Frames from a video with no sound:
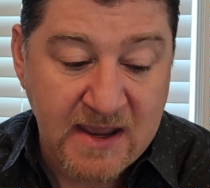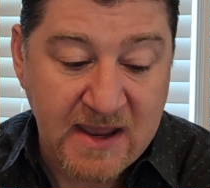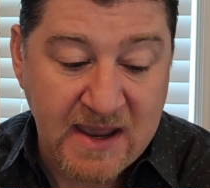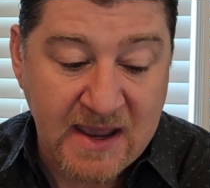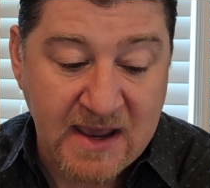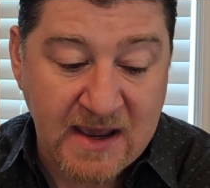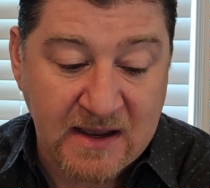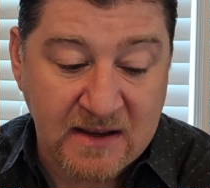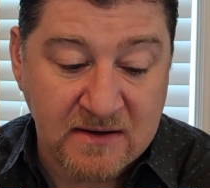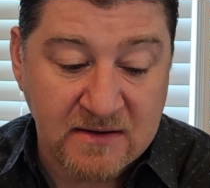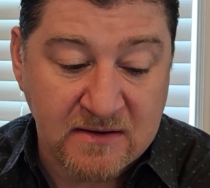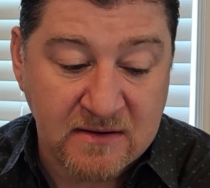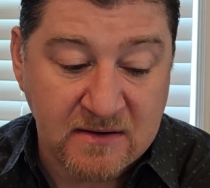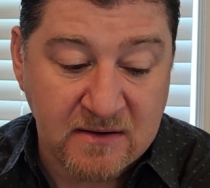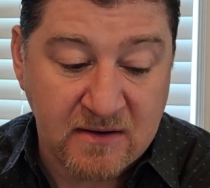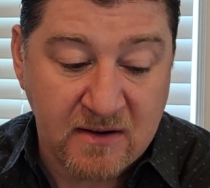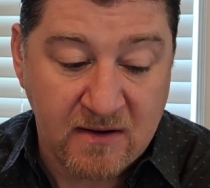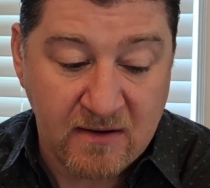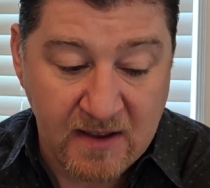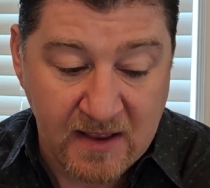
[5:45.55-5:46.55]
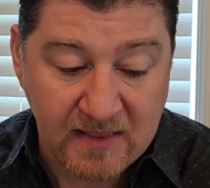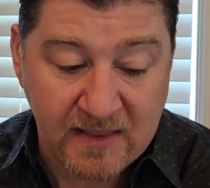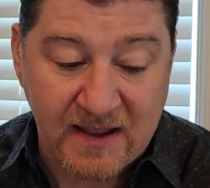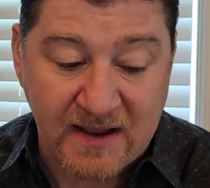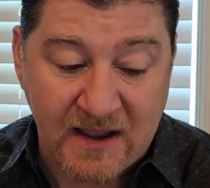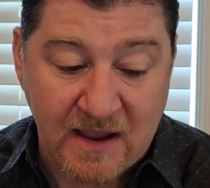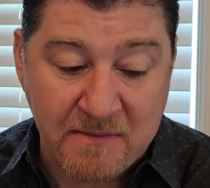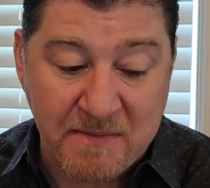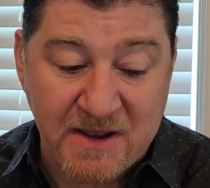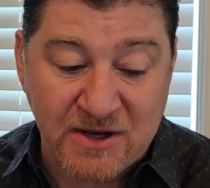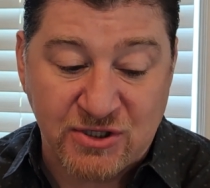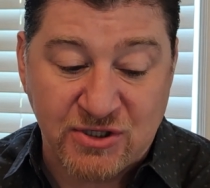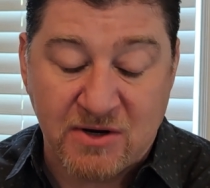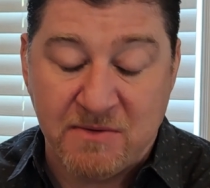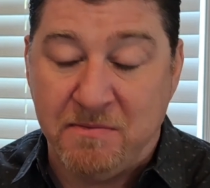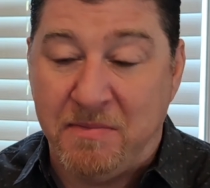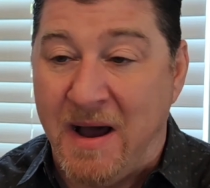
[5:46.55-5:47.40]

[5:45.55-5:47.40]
And like I mentioned,